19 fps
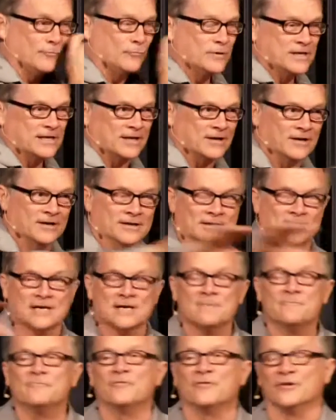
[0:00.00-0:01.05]
all week on
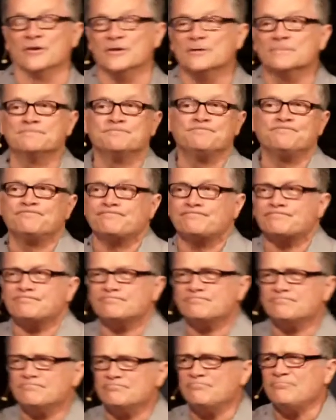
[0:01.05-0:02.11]
comfort
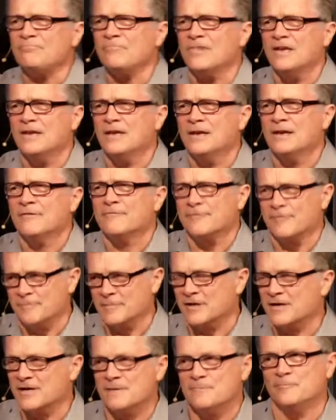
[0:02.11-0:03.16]

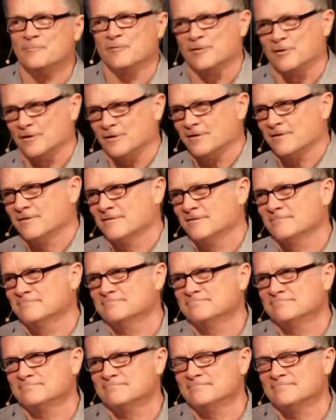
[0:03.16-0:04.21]
from the Comforter.
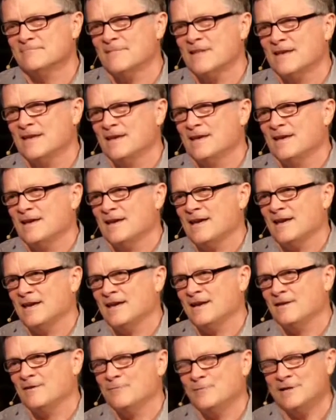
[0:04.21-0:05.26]

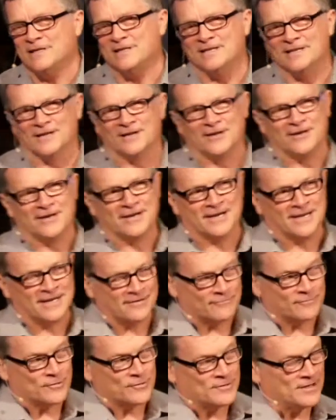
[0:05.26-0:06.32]
And we did a lot out
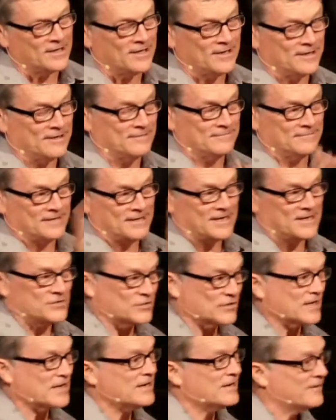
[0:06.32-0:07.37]
of
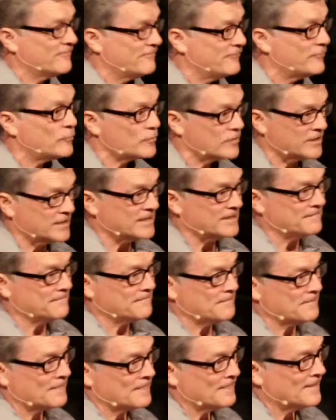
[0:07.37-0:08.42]
Isaiah 40.
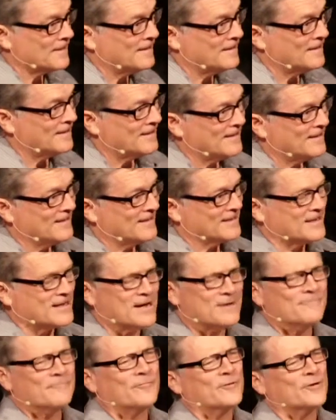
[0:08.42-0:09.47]

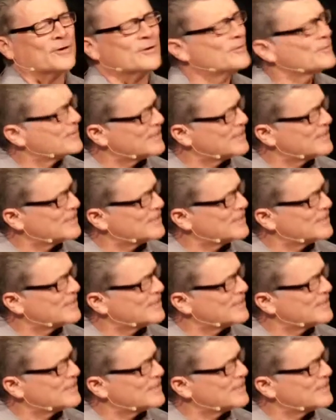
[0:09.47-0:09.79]
Comfort,